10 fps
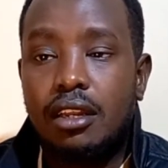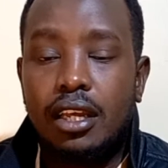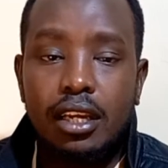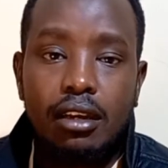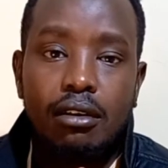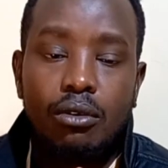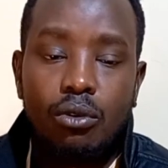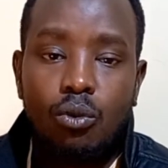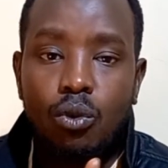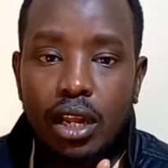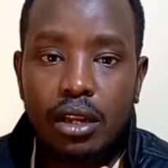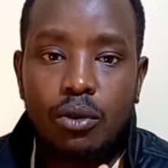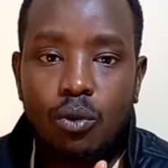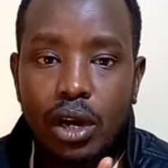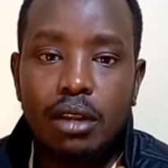like
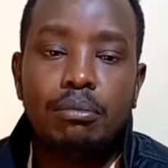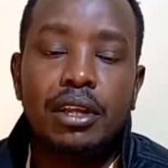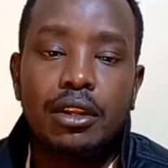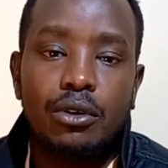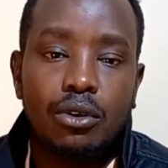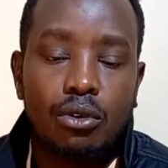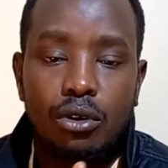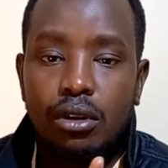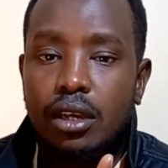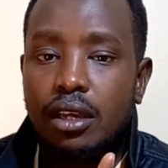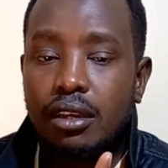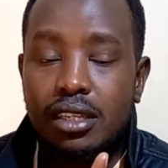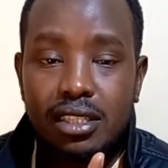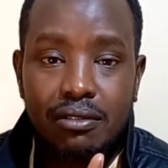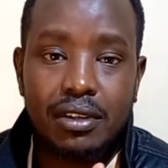1 billion or
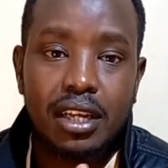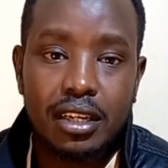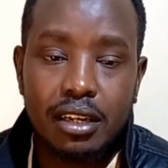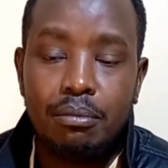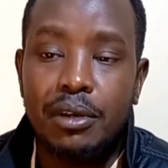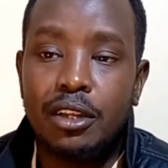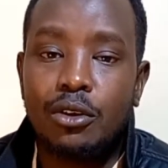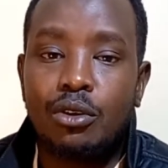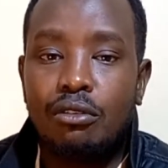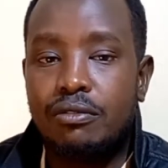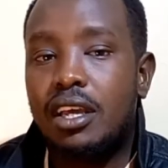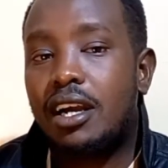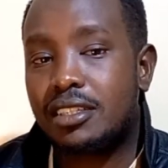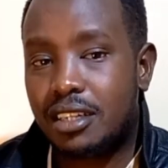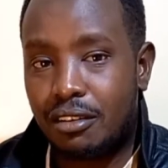700 million of the
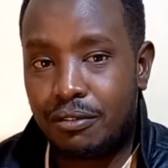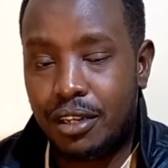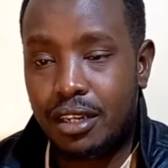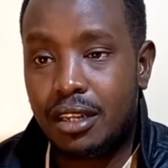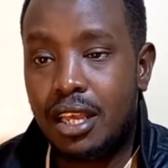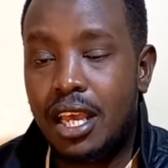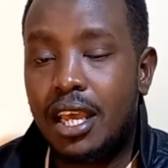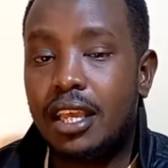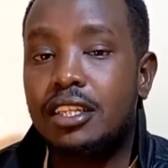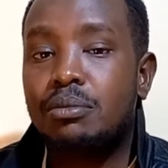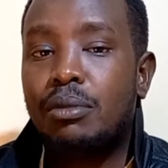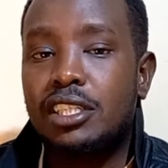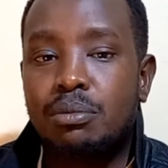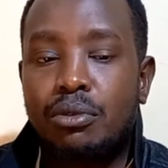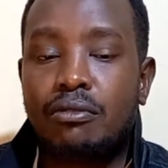Hustler Fund, it
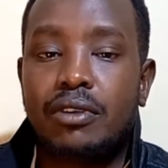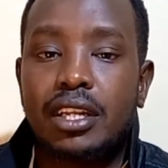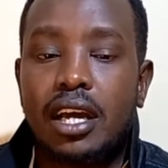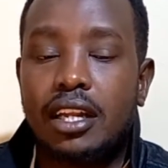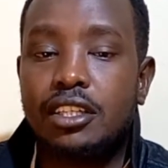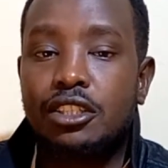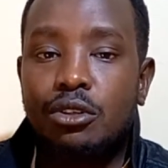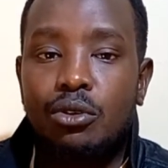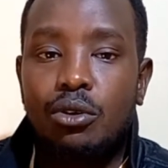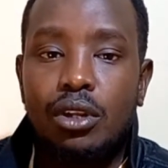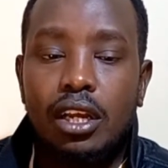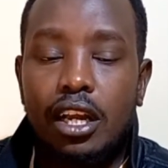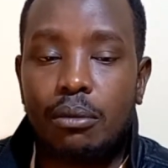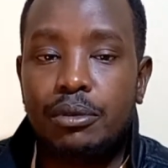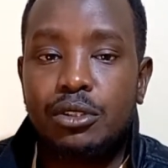must provide additional
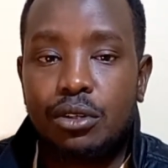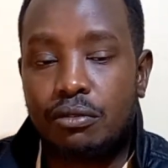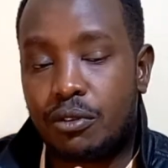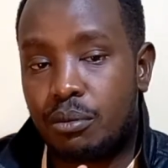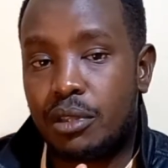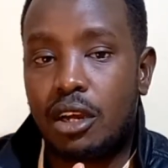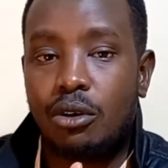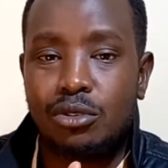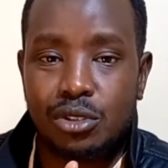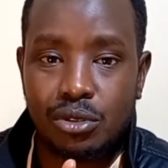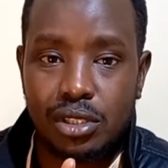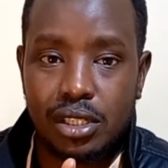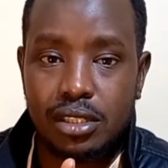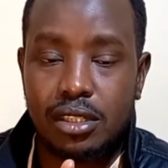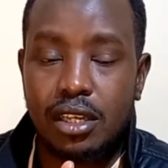capital from their own
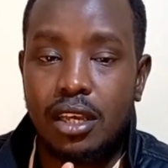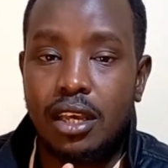sources,